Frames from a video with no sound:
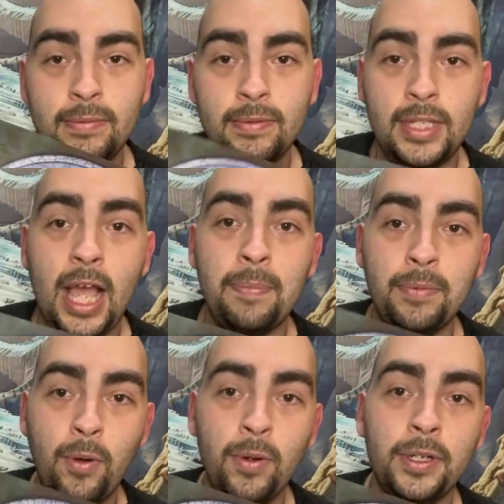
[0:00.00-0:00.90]
top
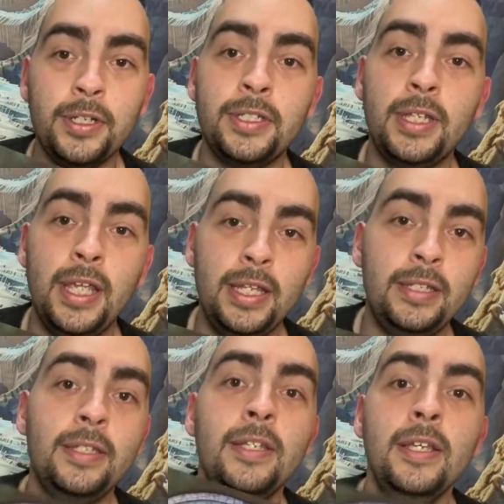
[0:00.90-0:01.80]
corners,
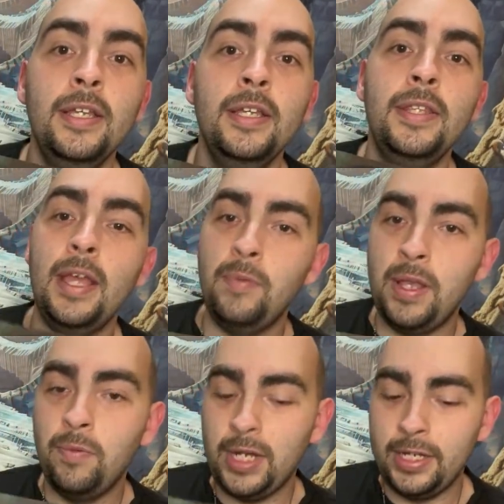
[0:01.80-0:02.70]
and that way
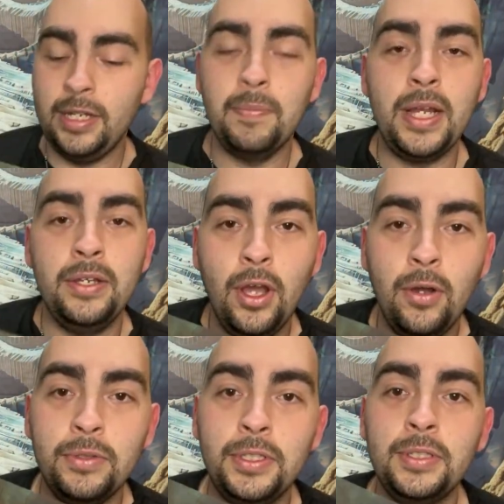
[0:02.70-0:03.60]
when I did my
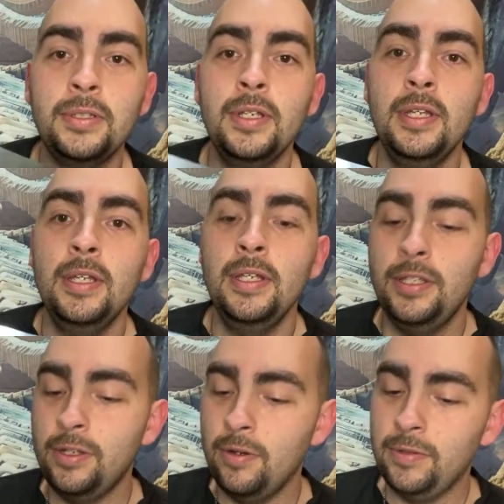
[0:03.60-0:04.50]
notes,
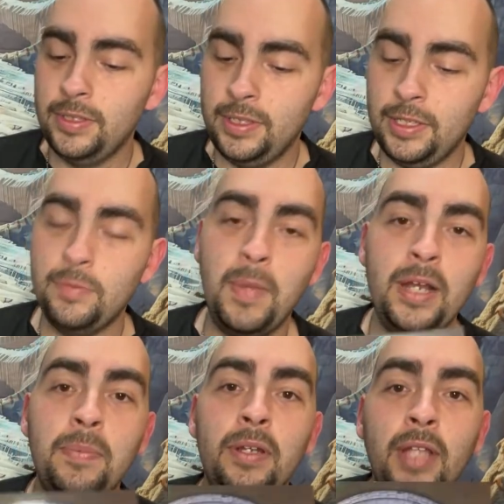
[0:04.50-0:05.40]
you know, this might
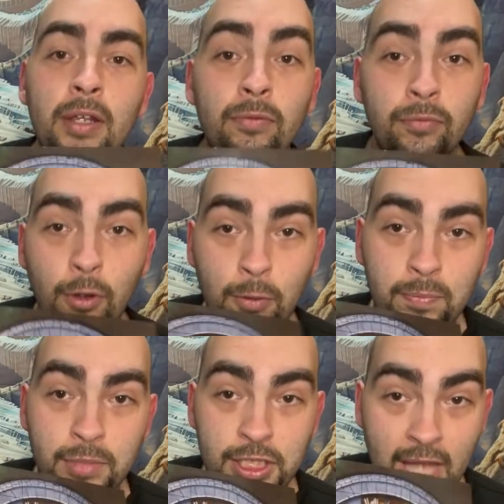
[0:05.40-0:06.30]
have been like
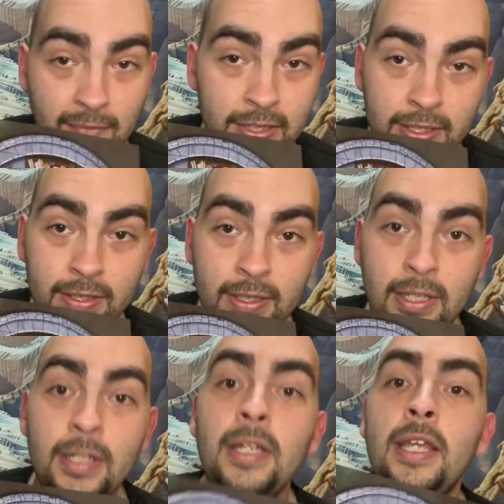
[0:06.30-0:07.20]
room 7,
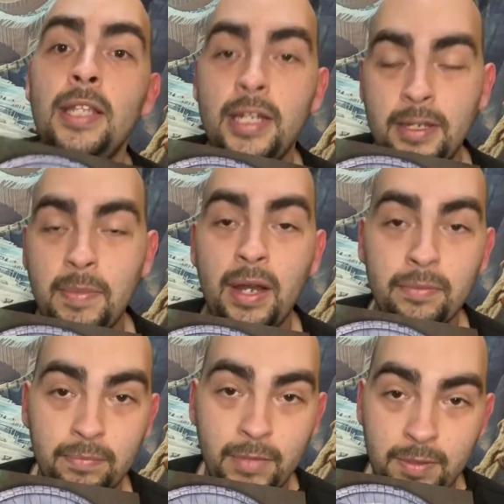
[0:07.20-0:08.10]
and then in
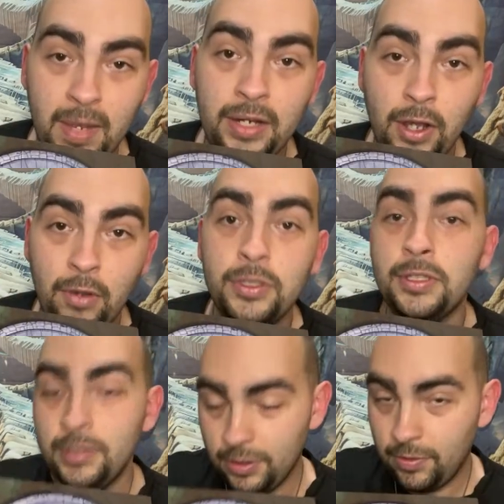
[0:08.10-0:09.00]
my notes,
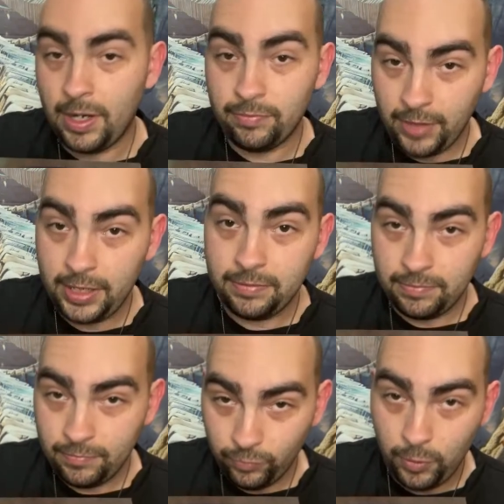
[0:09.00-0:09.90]
you know, I write
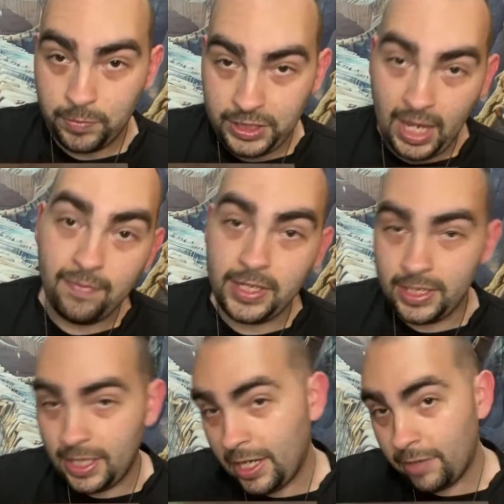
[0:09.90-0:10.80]
room 7,
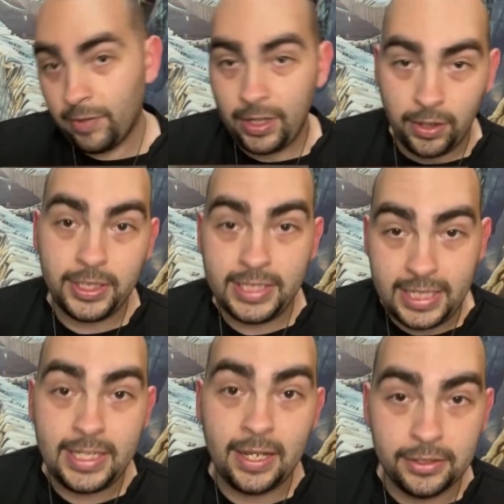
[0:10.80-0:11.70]
and then I'd write all the
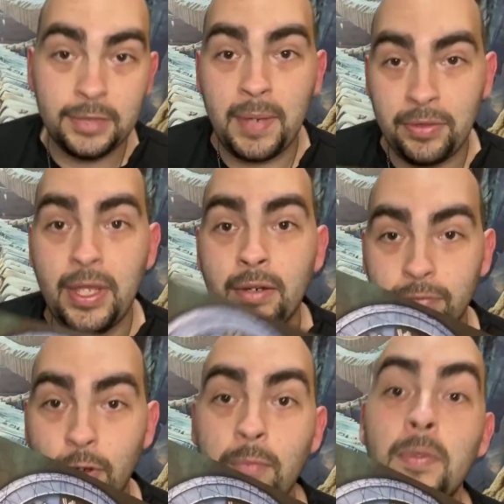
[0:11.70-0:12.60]
details about that
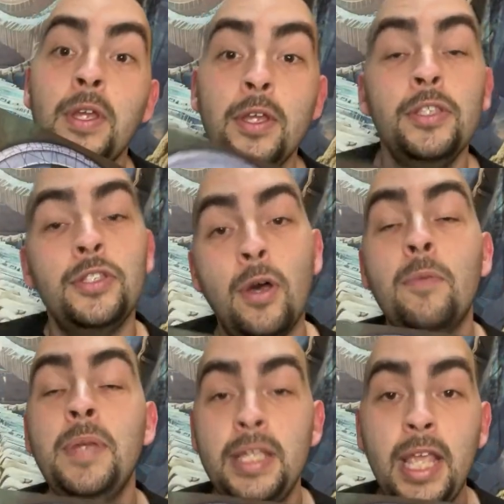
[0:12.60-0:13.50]
room. So
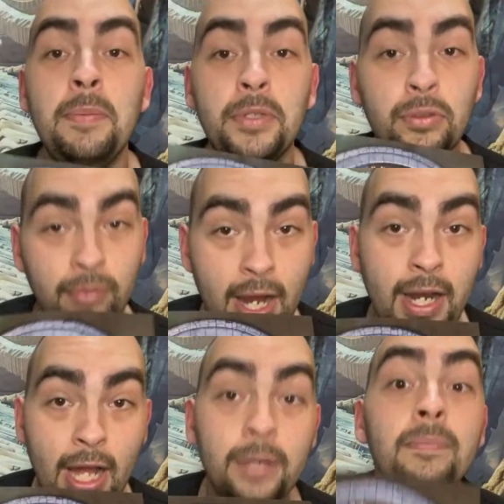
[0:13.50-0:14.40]
being able to write
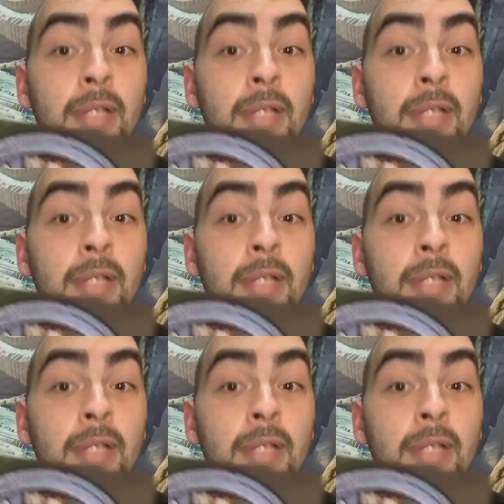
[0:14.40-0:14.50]
on them